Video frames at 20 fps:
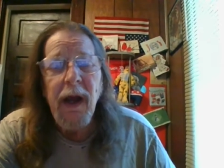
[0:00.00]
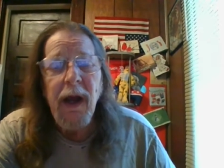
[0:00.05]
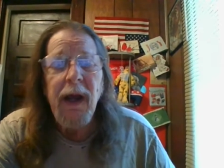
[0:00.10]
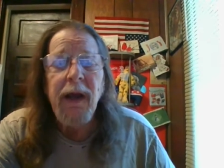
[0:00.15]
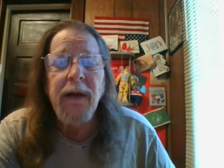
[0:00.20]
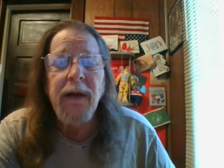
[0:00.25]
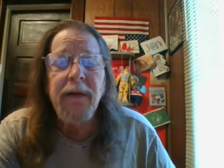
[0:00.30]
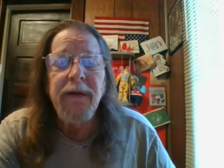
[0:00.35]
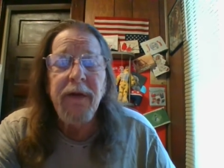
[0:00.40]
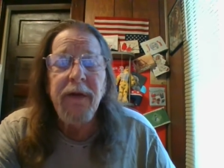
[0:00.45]

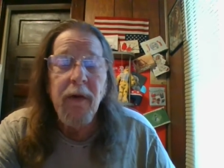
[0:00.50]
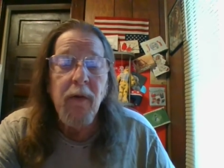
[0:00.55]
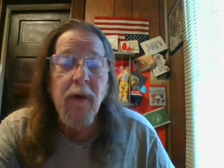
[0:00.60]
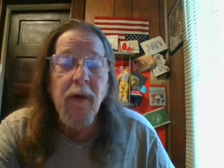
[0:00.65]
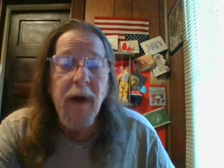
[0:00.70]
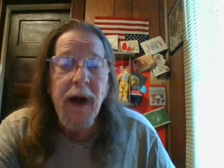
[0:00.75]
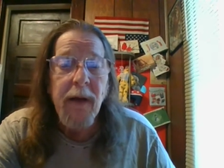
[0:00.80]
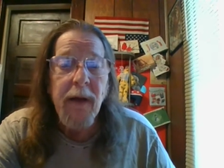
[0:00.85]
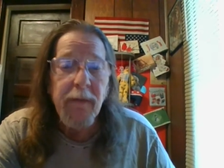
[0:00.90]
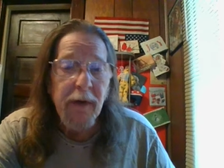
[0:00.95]
and so
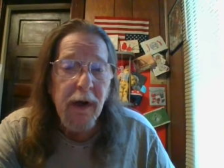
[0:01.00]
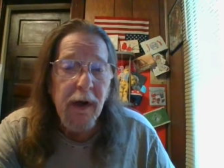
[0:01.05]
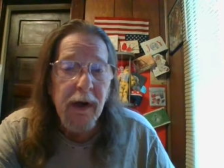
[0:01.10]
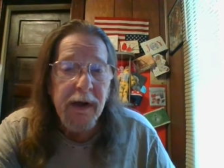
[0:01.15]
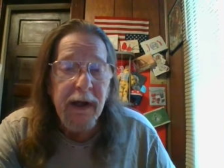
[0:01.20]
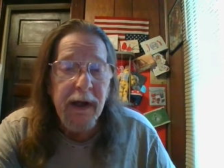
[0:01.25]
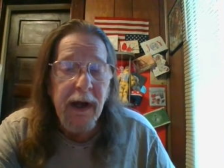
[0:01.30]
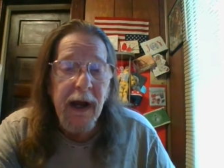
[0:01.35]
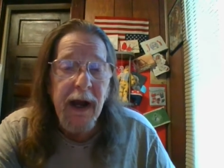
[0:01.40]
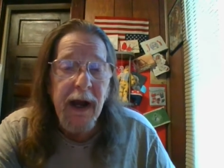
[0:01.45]
what I'm
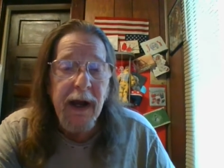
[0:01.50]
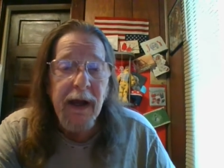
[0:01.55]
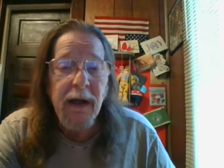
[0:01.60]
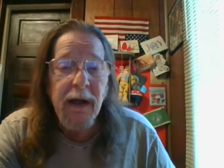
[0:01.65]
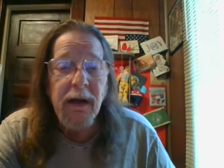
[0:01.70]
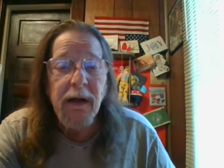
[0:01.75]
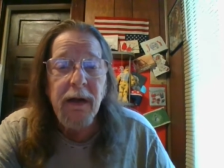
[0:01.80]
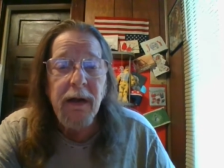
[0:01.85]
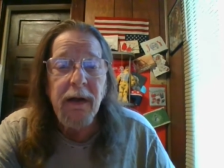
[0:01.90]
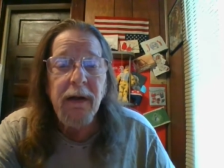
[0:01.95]
looking
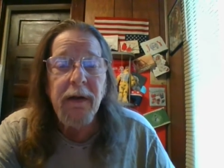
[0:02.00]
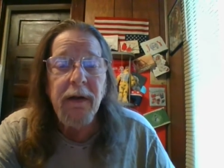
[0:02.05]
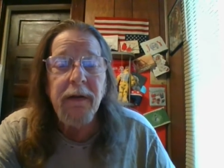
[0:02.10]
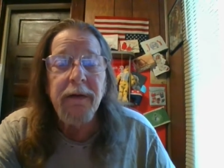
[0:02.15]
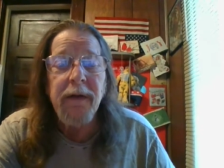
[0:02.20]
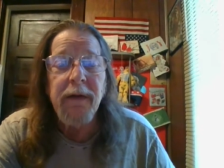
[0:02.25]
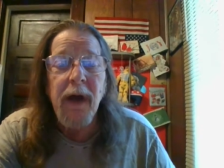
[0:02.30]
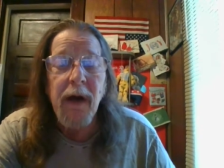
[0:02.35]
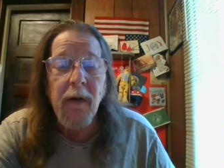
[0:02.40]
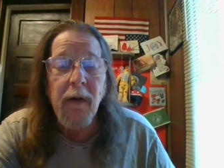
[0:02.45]
at
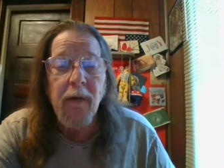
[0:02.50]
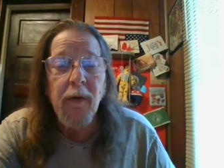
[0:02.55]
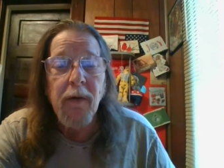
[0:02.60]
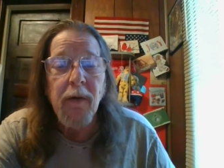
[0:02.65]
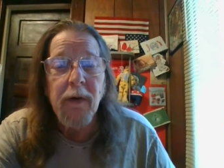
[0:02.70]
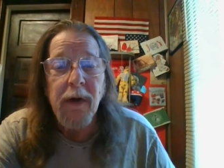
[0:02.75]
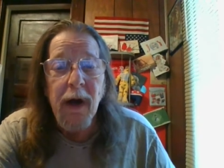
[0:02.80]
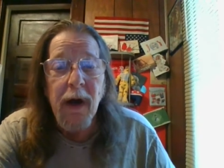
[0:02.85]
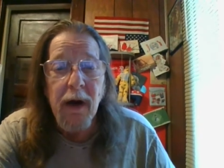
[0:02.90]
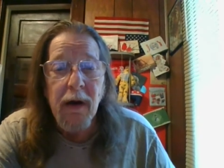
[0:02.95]
is I
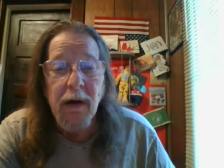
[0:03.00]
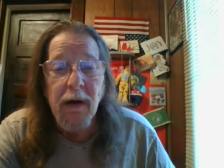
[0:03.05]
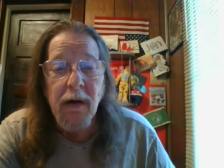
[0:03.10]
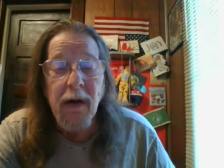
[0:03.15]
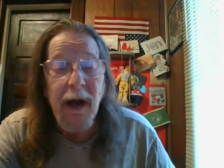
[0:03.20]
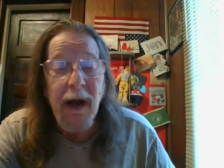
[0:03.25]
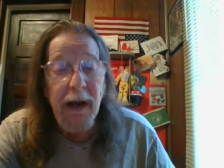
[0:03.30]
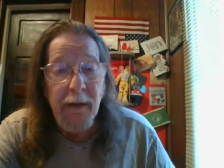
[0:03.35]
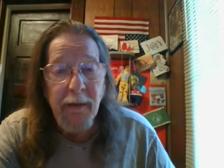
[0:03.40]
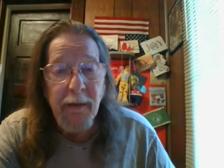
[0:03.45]
will
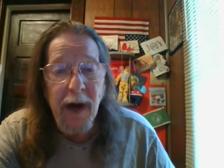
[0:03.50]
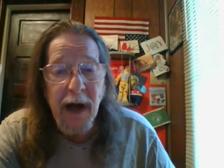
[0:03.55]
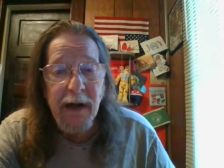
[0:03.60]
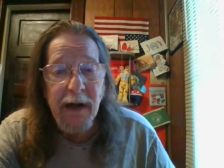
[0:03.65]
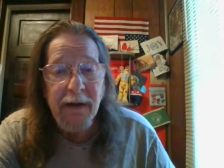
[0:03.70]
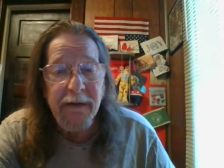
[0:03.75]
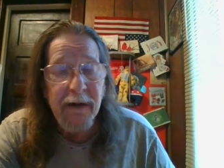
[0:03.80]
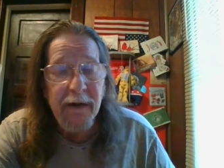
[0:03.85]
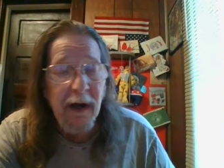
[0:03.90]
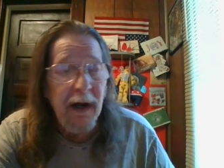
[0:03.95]
call a
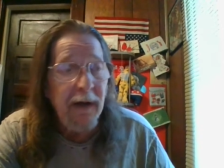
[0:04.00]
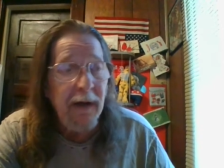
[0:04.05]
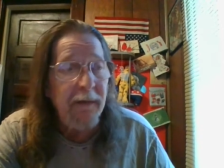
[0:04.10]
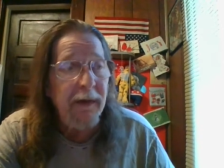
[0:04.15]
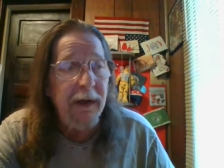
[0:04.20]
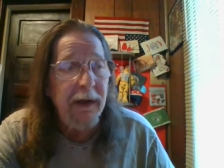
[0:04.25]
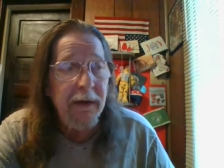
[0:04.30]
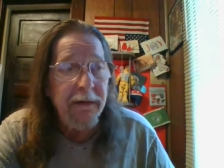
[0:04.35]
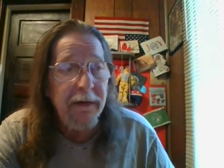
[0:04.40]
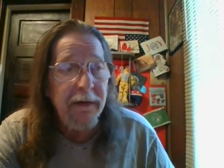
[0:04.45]
body shop,
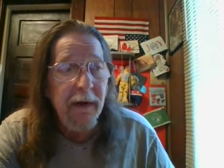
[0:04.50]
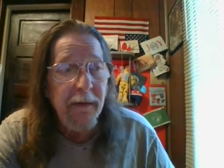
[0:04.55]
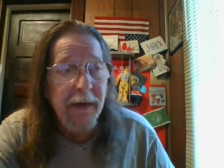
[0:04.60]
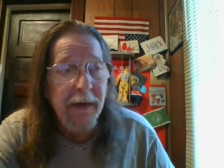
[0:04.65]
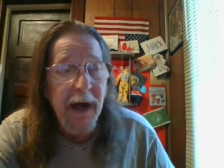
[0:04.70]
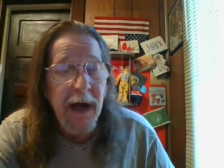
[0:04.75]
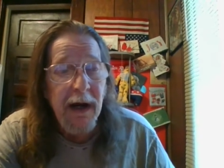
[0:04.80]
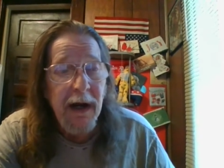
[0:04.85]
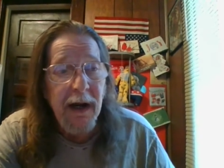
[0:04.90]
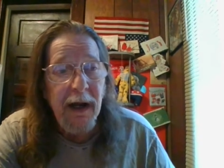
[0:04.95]
get some
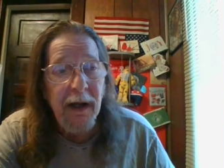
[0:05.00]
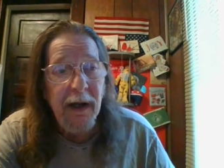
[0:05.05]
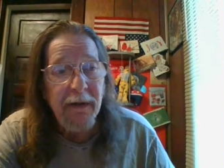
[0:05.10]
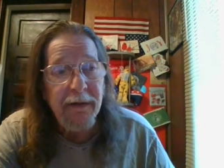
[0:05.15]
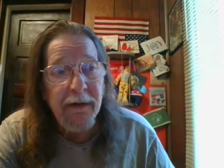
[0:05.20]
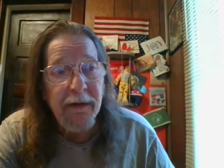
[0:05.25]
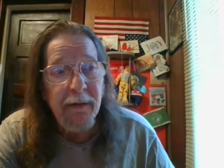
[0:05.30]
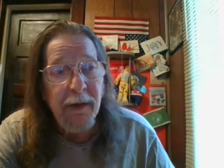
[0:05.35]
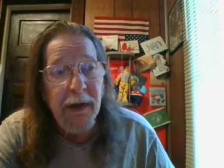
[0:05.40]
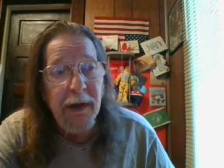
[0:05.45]
kind of
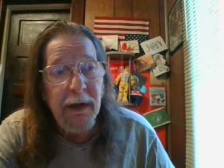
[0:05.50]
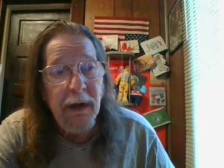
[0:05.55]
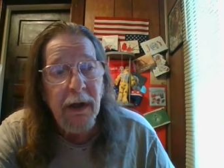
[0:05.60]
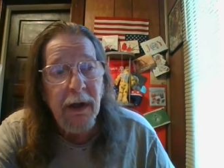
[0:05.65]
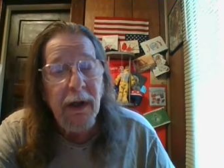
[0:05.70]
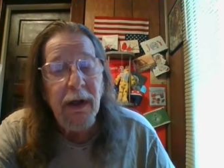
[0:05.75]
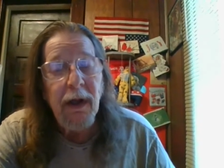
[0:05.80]
estimate.